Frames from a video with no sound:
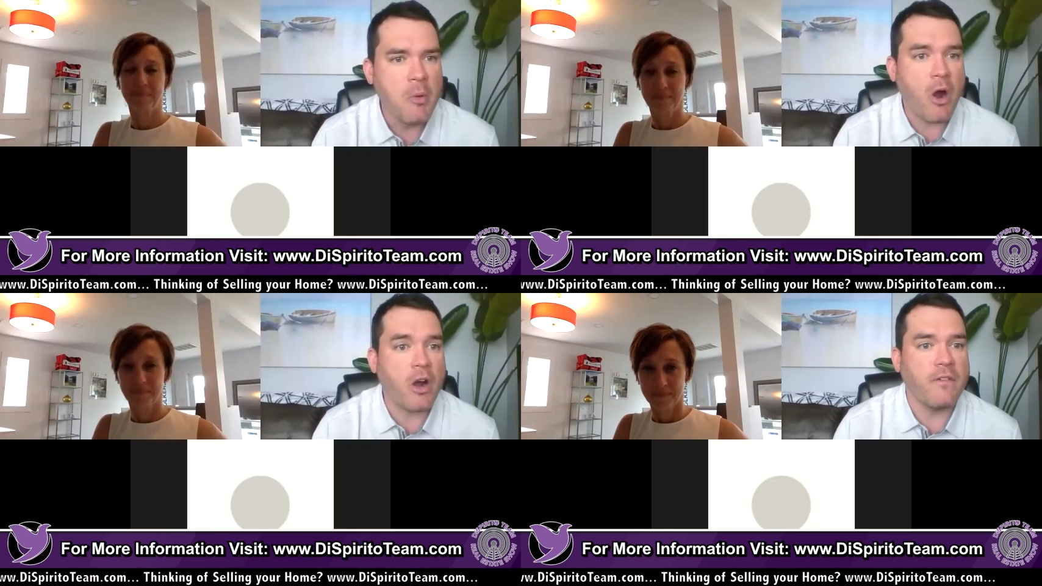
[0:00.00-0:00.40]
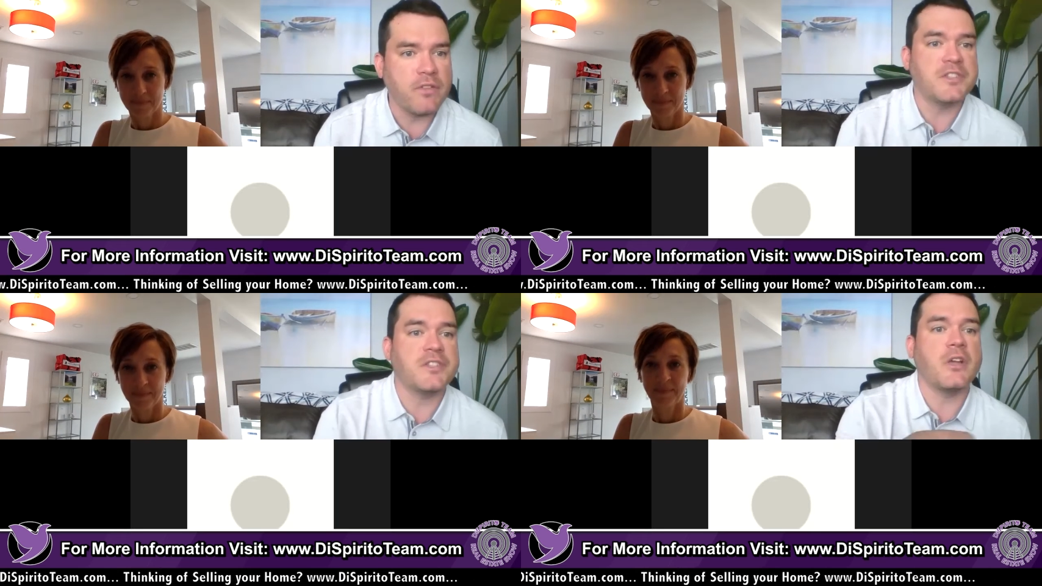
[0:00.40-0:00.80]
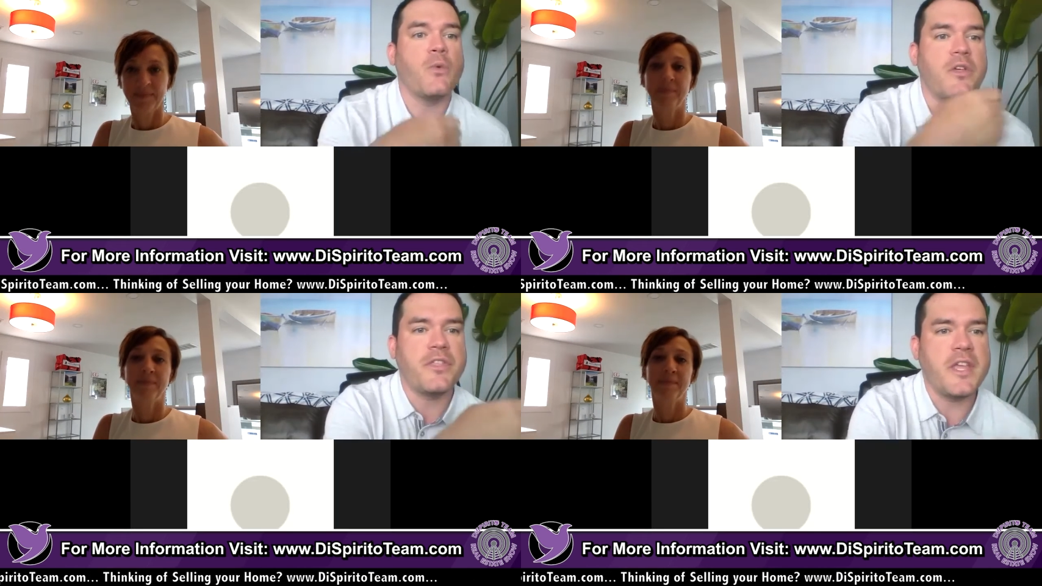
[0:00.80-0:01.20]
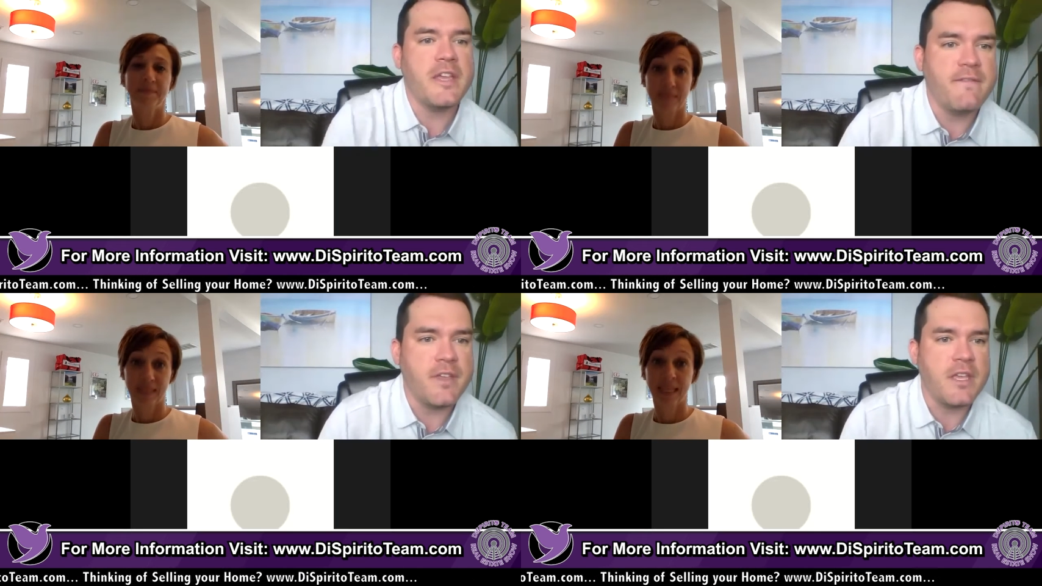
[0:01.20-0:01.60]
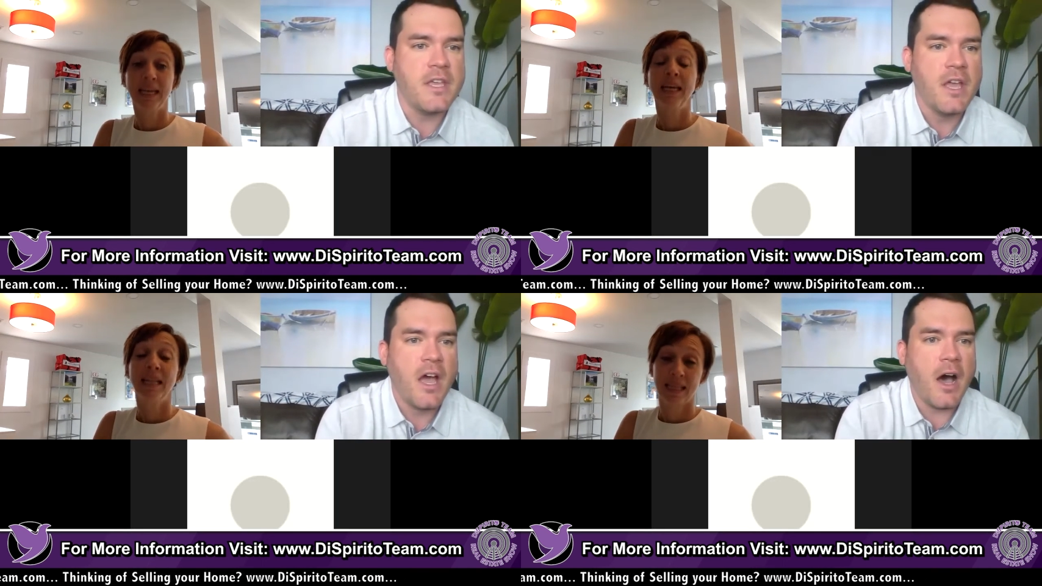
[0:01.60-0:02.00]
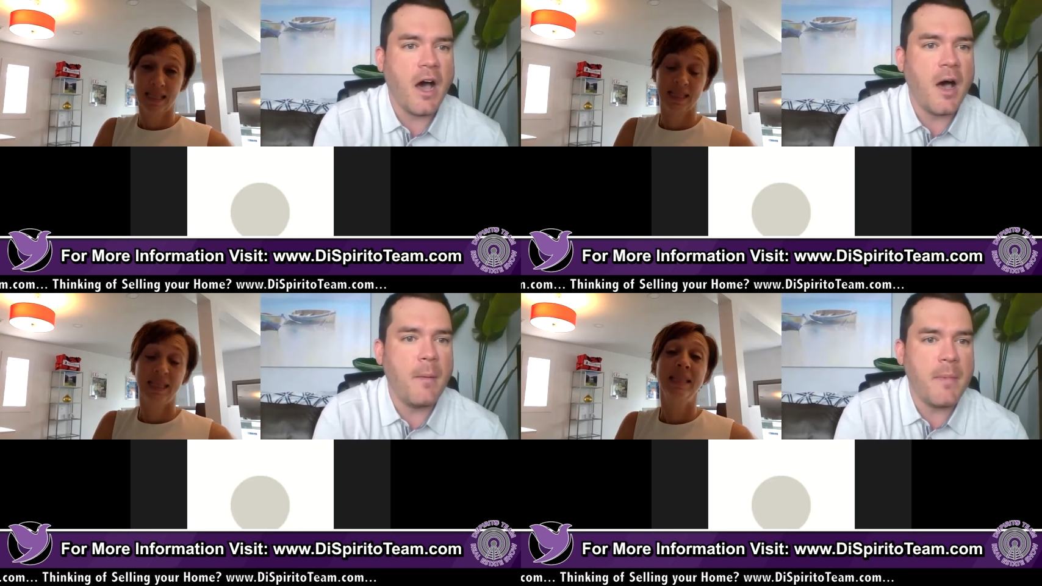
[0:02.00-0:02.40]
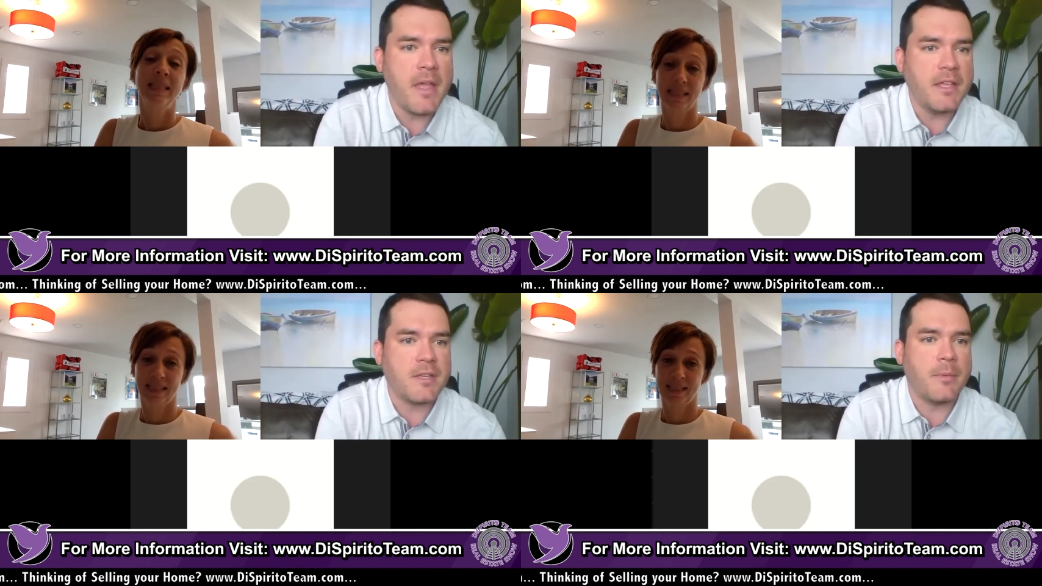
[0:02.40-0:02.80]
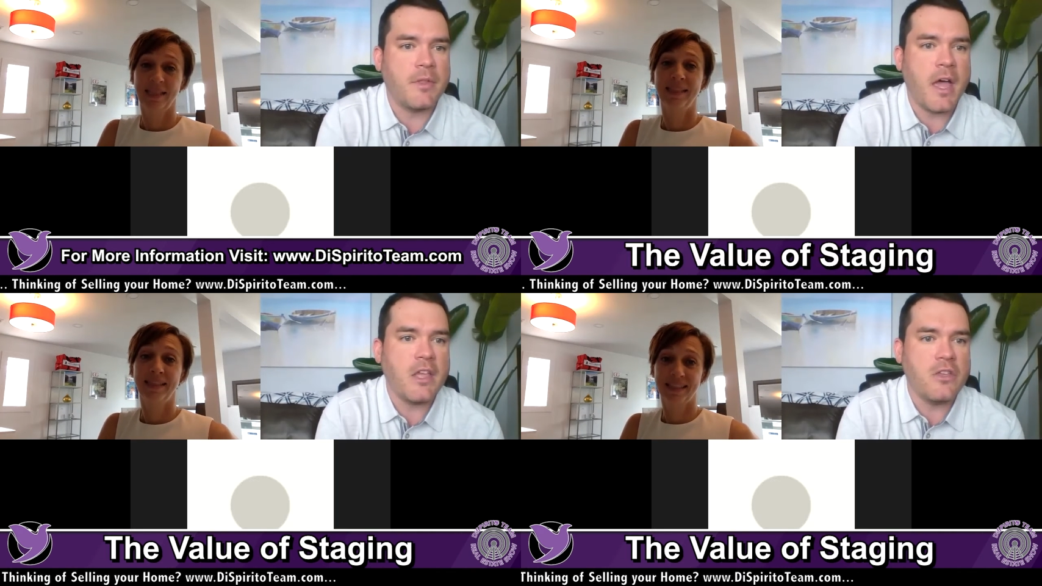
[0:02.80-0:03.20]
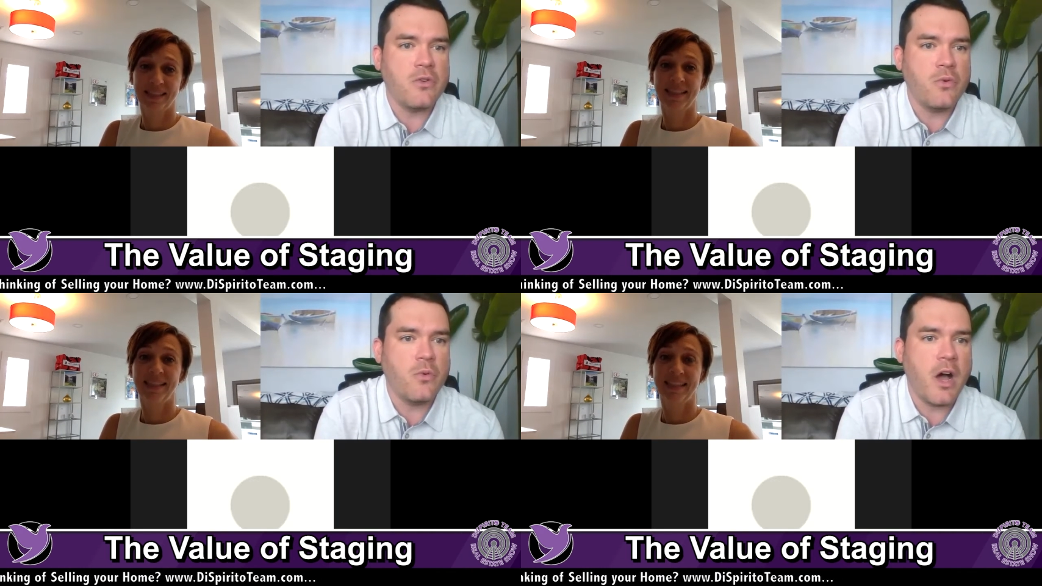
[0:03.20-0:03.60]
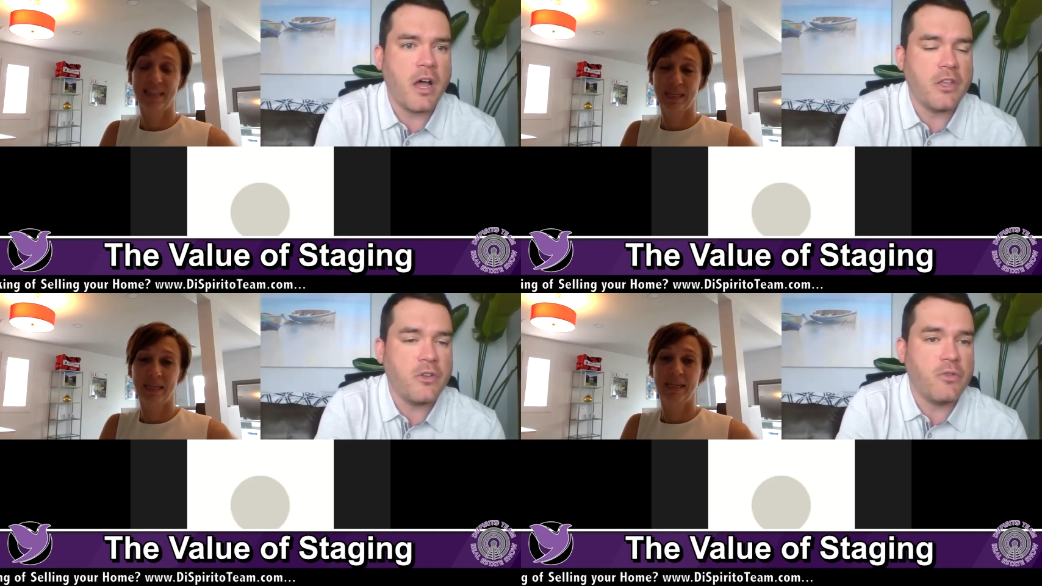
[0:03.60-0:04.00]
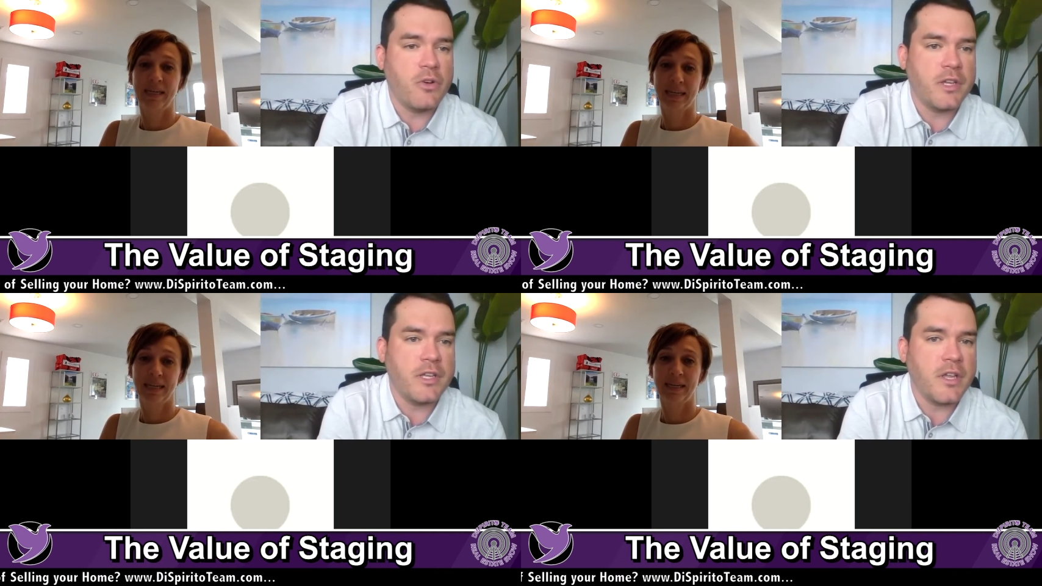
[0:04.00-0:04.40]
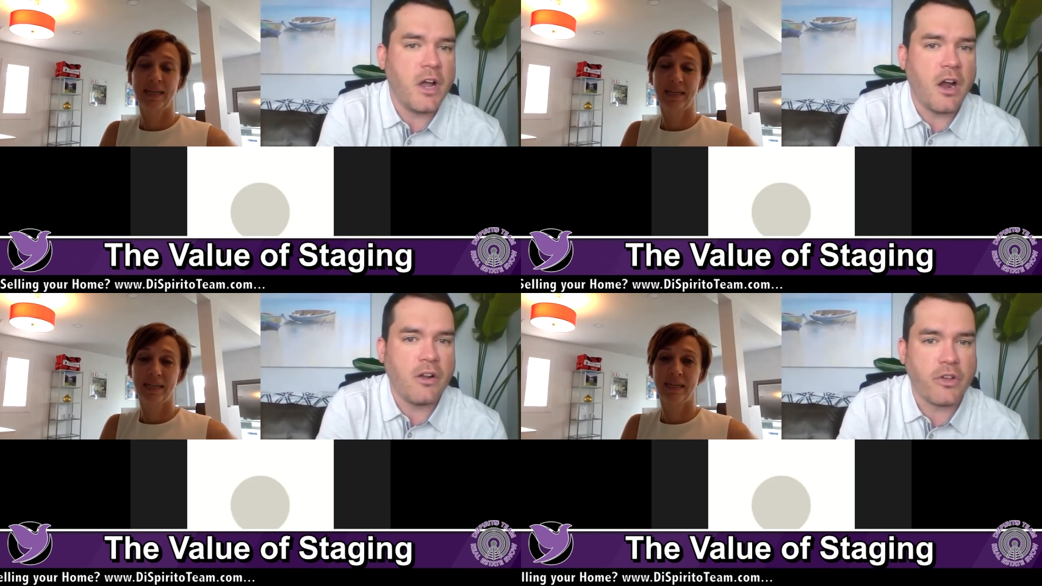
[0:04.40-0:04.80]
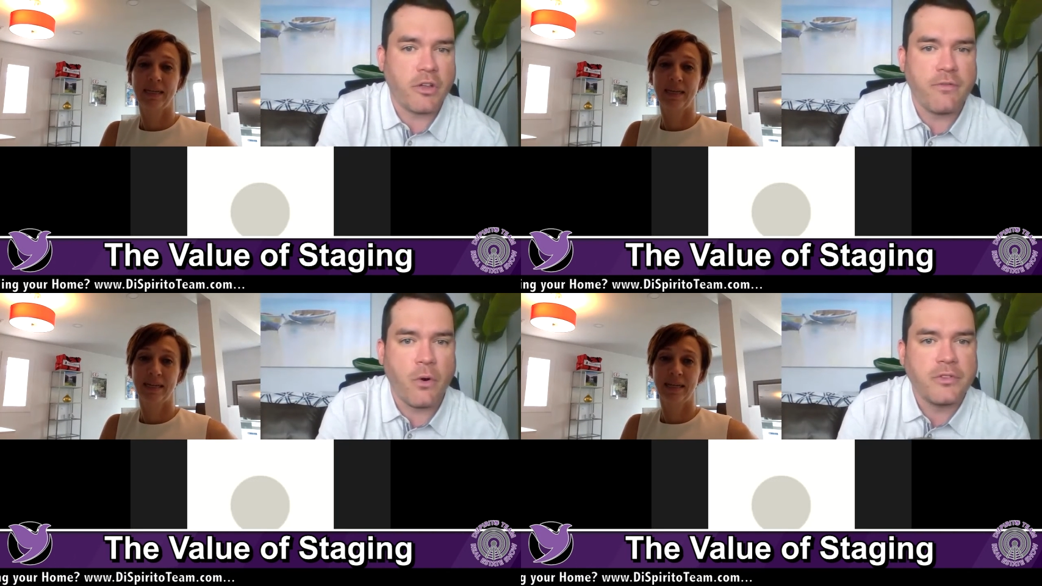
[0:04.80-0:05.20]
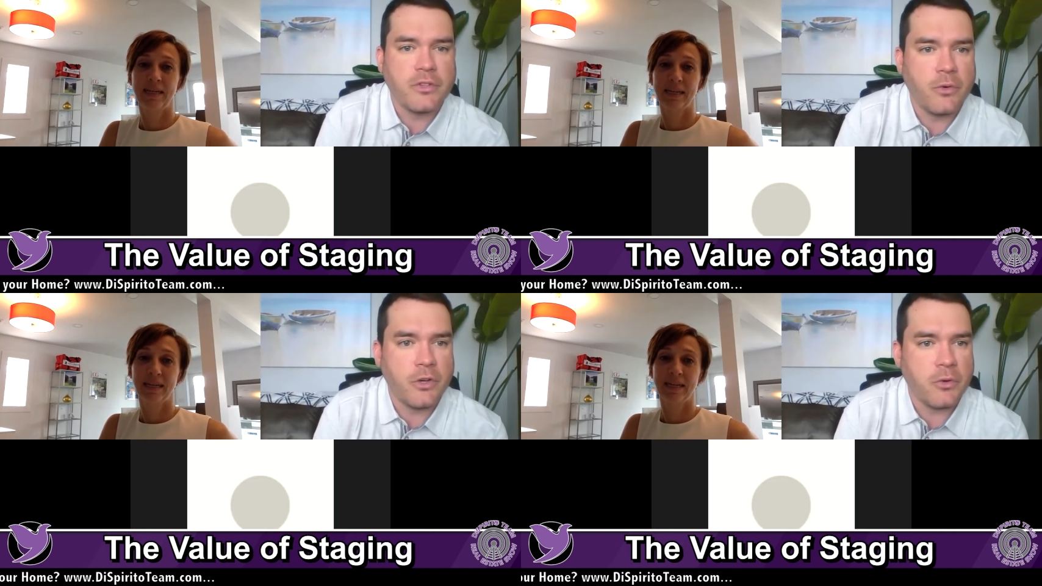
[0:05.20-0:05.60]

Speaker 1: part of listing with E and B um, is something that you uh, you really are looking forward to when